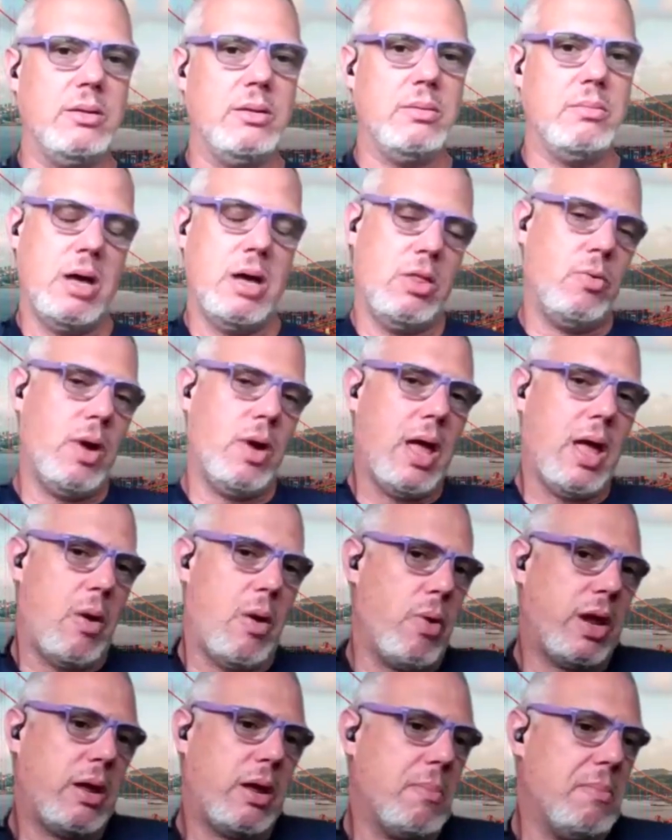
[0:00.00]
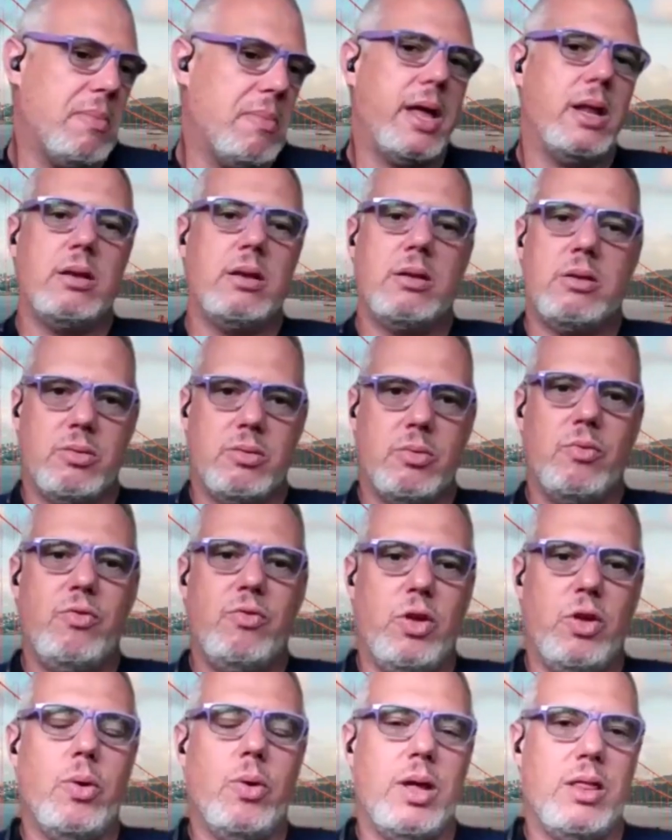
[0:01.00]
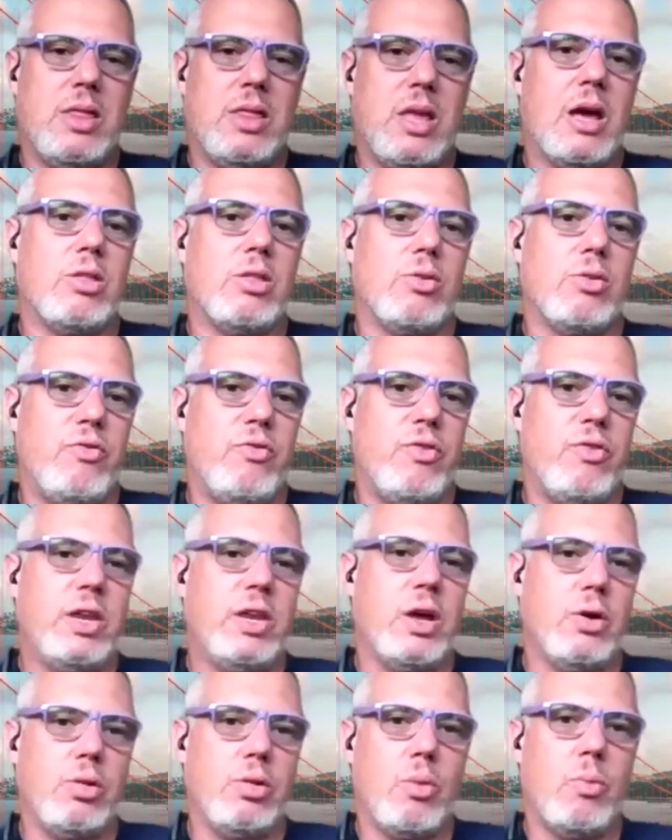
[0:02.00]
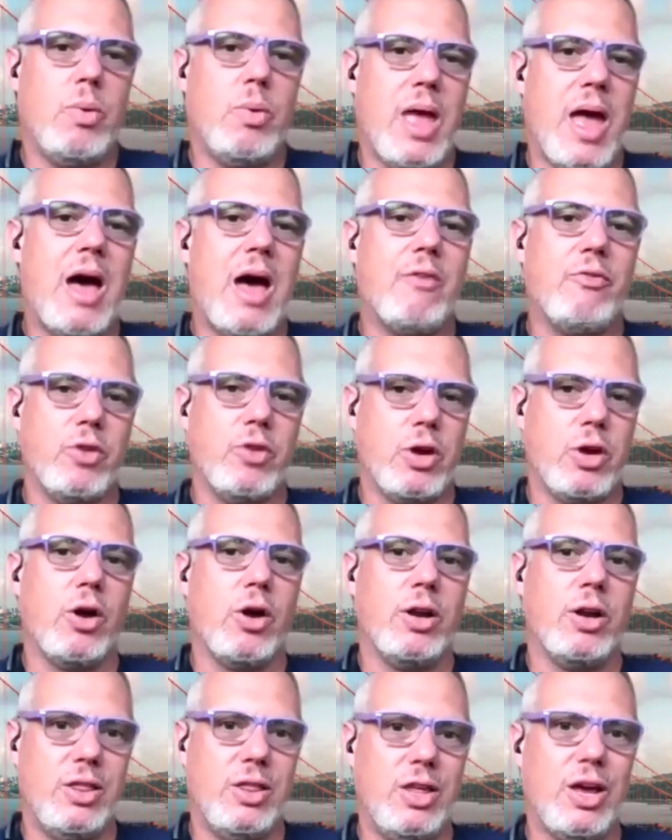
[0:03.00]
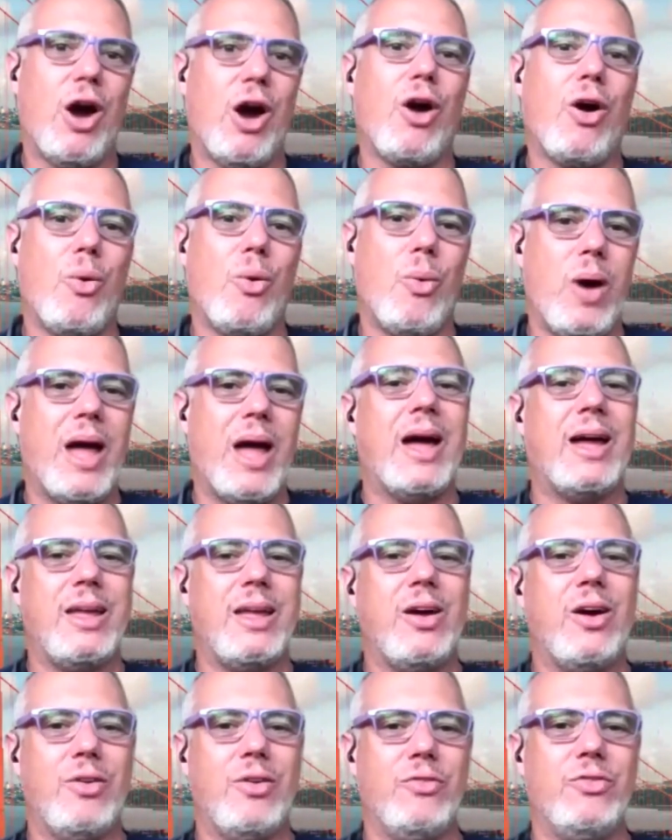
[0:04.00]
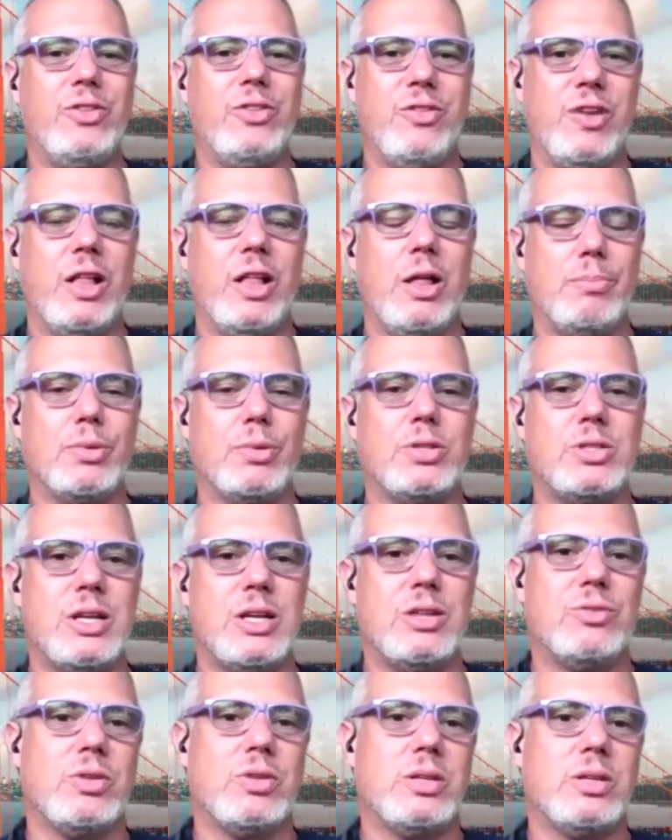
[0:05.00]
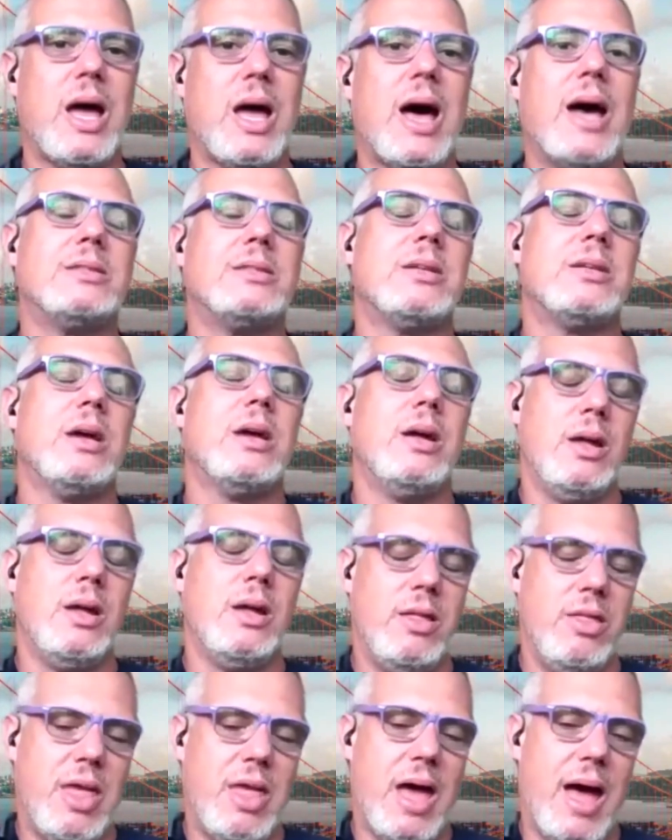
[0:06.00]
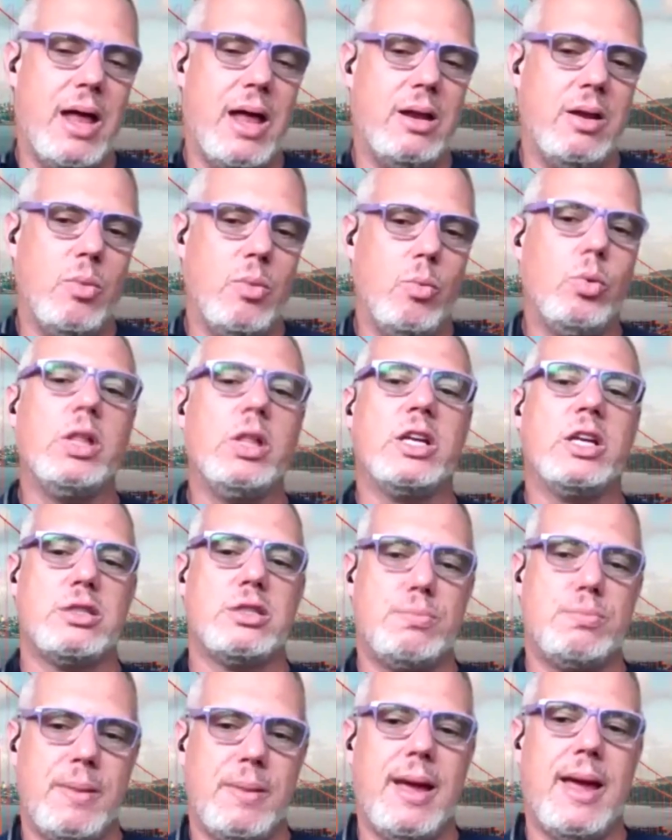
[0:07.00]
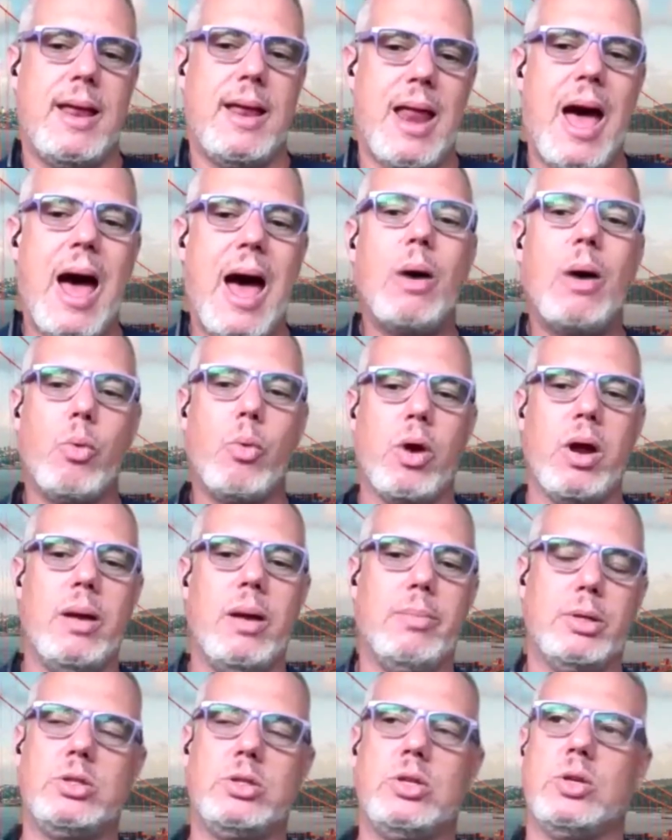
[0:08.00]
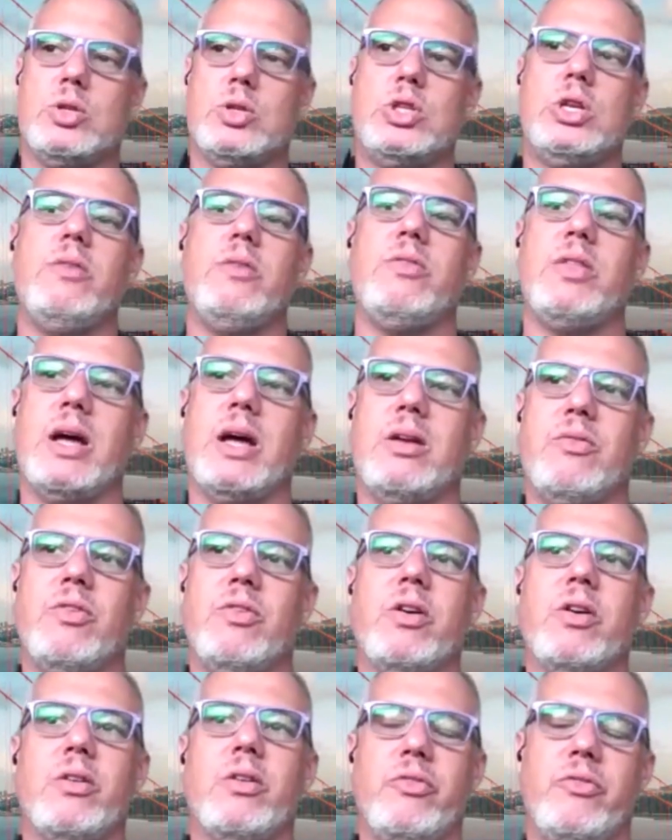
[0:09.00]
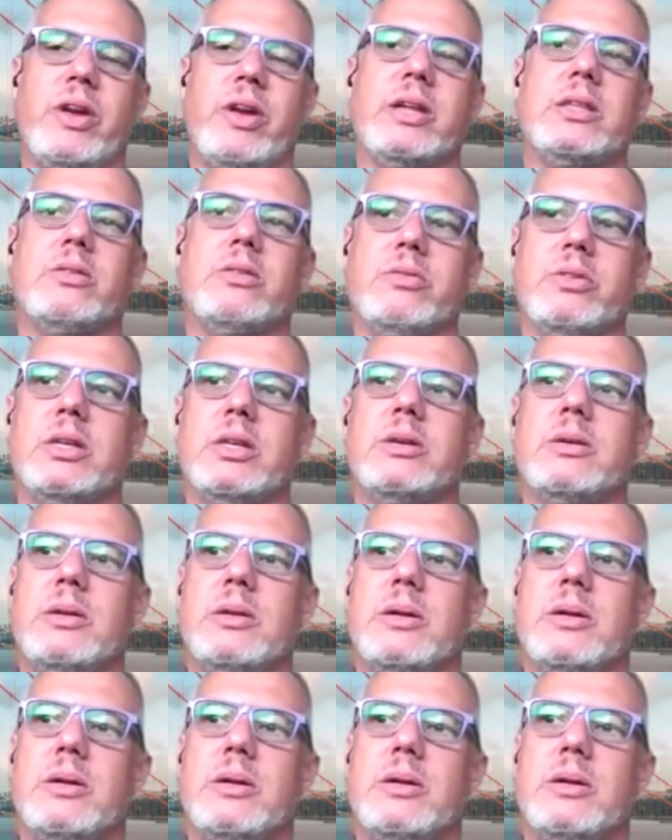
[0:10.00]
By the way, I recommend viewing the other video that we have regarding the ROI of Developer-Centric DAST that will explain how we're able to achieve that very effectively.